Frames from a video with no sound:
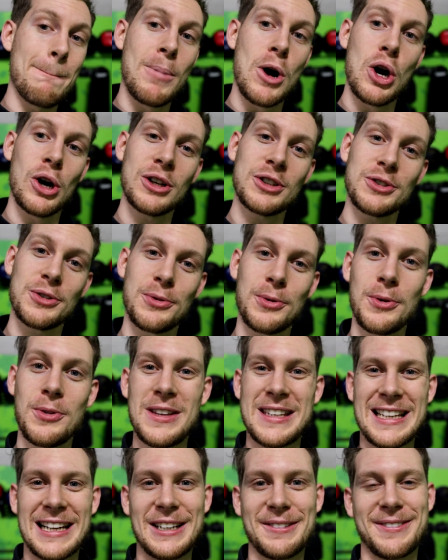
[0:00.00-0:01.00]
push through
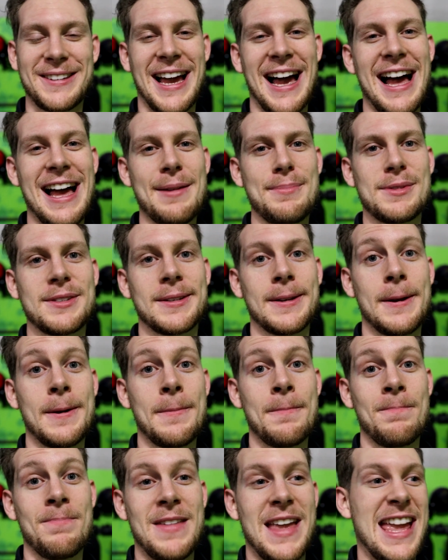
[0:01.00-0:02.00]
the tough times
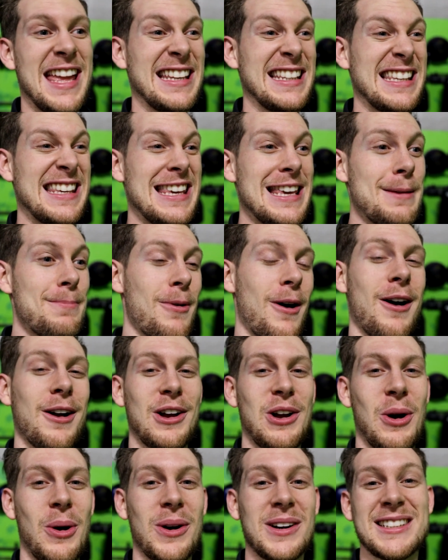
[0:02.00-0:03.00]
and keep
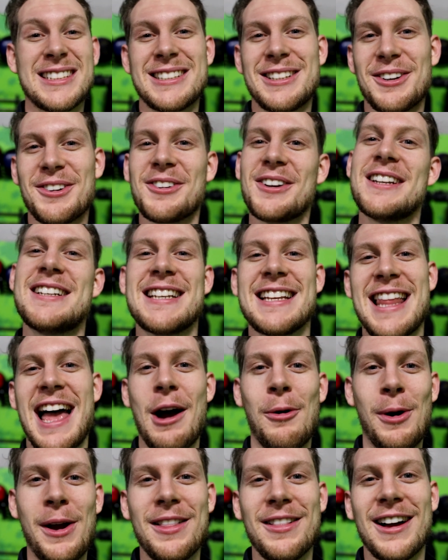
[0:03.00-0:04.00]
on course to reaching
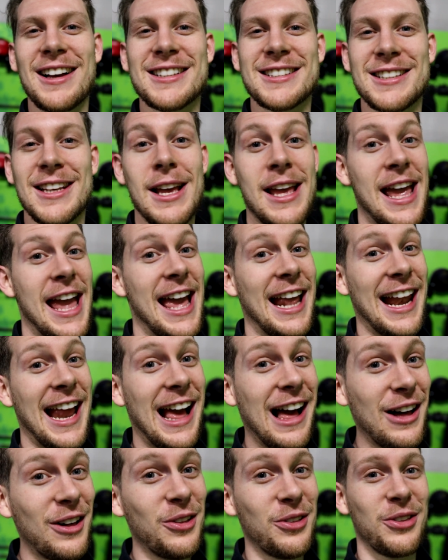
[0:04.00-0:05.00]
that weight loss and
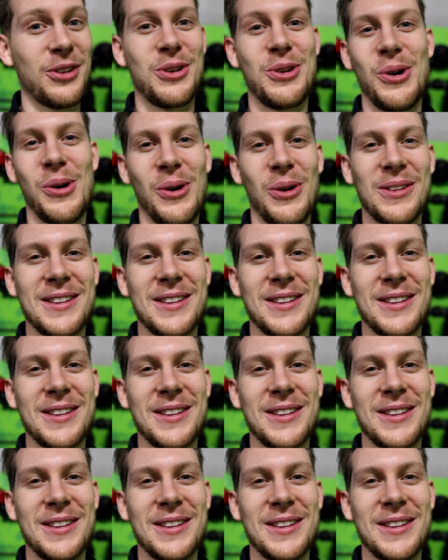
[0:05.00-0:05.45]
health goal.